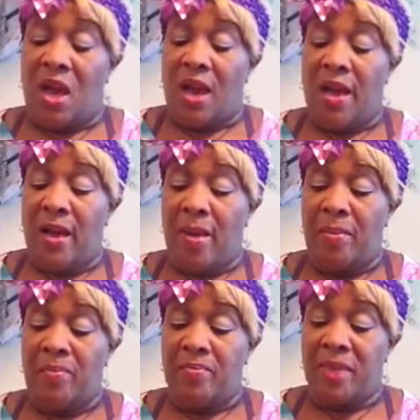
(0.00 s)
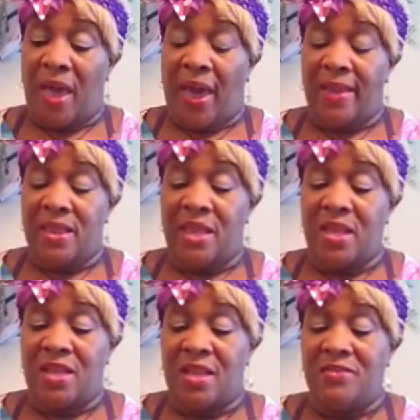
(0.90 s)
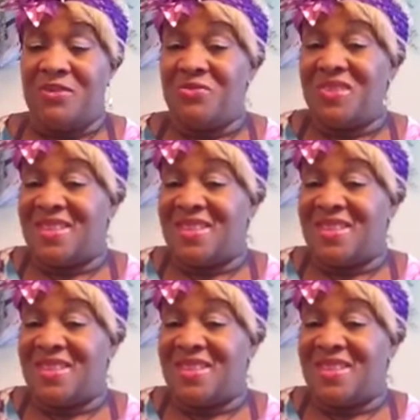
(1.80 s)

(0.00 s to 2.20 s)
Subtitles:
I think that if you